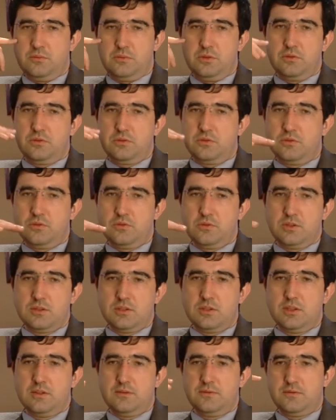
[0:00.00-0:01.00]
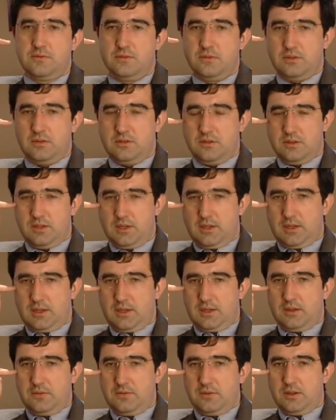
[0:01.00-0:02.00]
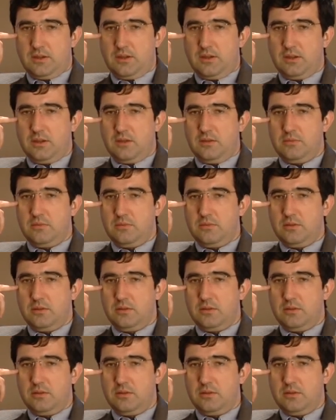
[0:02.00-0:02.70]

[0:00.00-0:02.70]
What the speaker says: because you just have every game